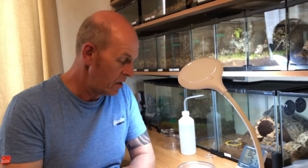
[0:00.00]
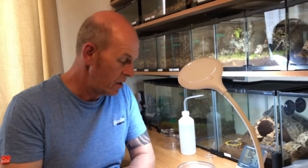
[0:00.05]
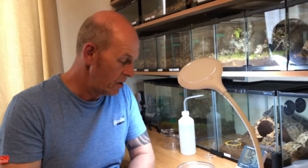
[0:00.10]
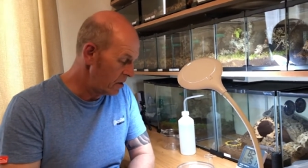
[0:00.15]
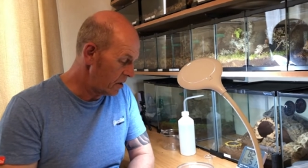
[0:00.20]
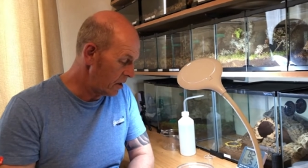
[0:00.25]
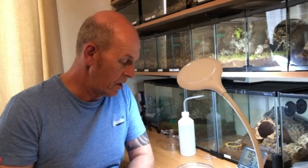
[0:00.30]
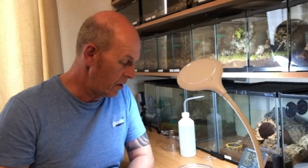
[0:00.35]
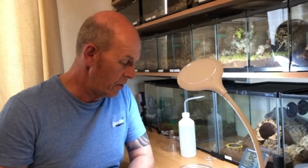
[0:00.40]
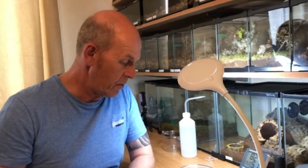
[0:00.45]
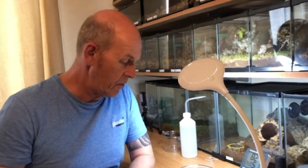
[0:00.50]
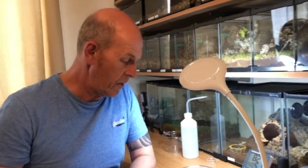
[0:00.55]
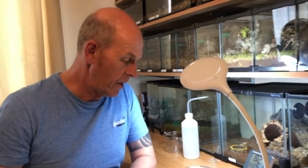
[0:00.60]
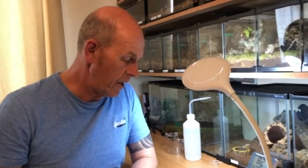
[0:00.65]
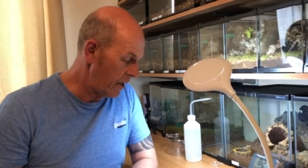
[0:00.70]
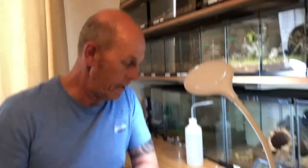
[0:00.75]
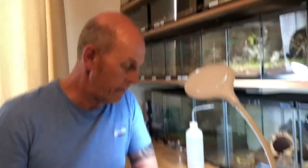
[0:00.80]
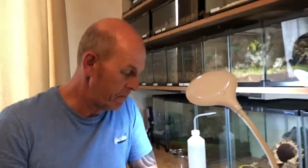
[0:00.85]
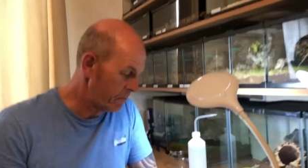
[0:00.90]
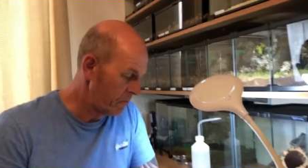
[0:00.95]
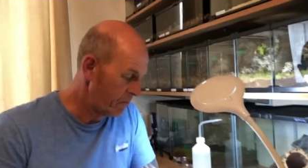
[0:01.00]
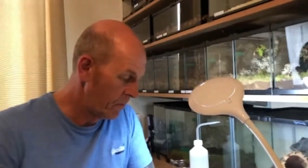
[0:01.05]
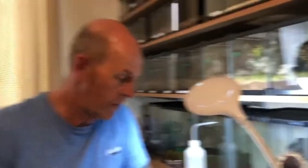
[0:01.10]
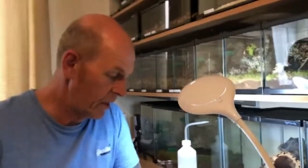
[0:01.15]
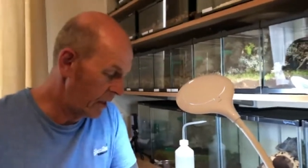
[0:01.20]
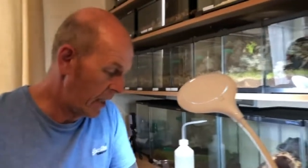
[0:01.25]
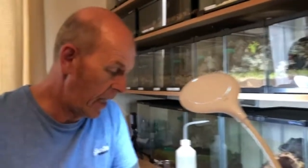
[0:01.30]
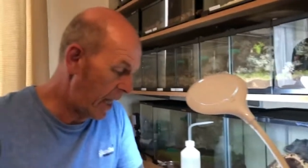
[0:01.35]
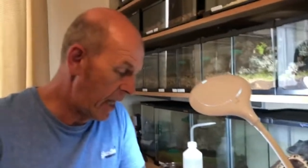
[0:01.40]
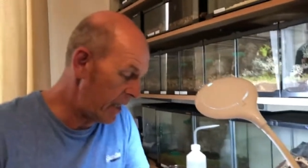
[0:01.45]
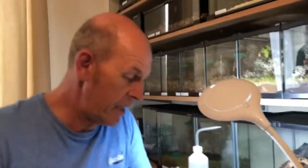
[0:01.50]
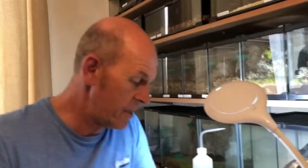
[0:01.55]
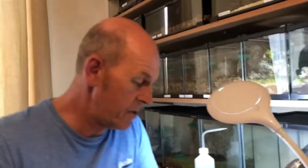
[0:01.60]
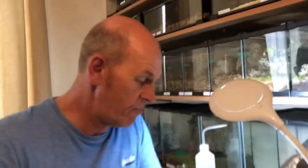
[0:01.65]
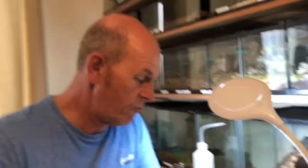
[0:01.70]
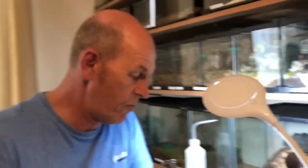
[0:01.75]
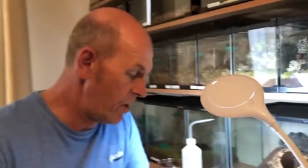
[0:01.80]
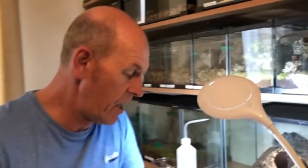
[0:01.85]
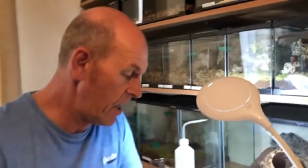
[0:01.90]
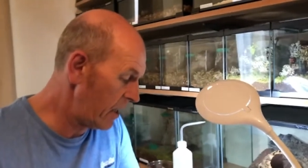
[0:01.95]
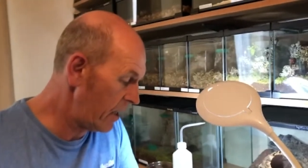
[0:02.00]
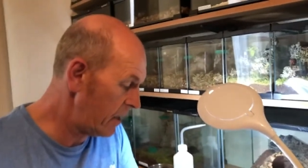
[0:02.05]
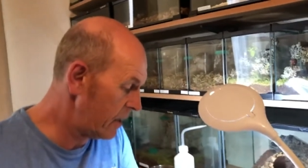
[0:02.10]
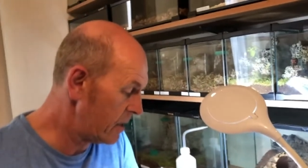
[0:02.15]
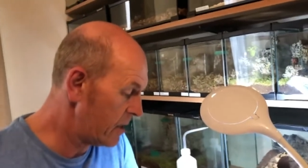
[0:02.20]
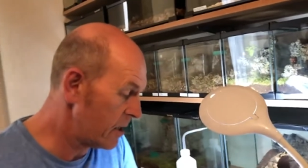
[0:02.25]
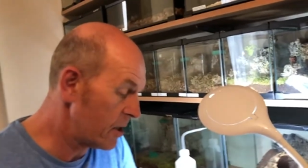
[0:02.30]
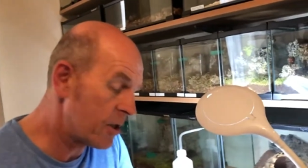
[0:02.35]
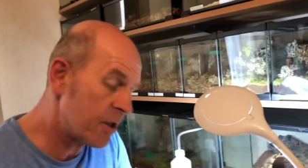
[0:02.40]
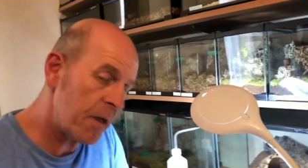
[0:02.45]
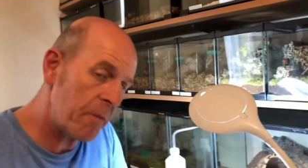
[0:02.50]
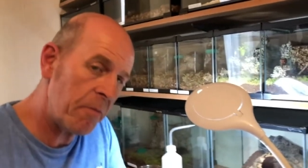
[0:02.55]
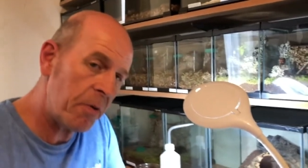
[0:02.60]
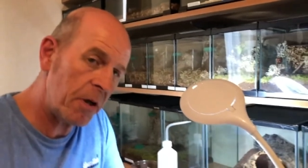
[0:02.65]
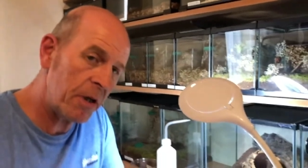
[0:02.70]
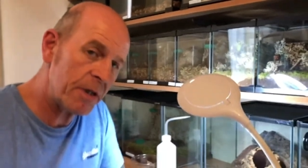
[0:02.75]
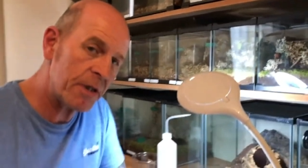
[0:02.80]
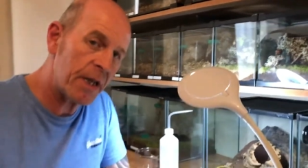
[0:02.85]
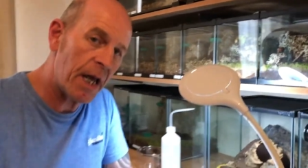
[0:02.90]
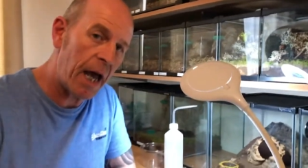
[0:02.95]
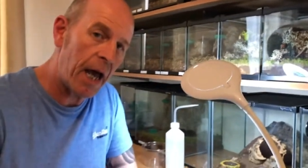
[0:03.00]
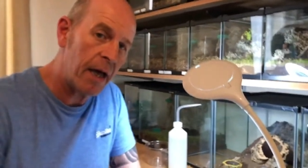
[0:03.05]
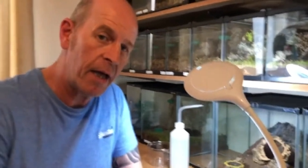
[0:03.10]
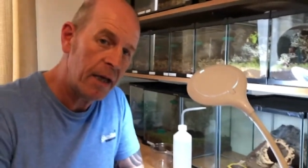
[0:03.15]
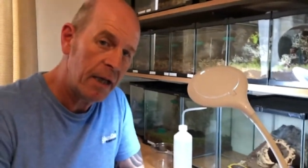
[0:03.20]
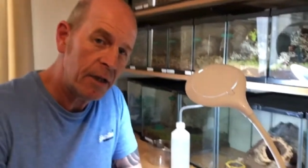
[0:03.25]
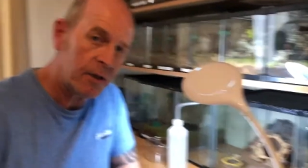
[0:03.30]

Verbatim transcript: So uh, that is really, it's as simple as that.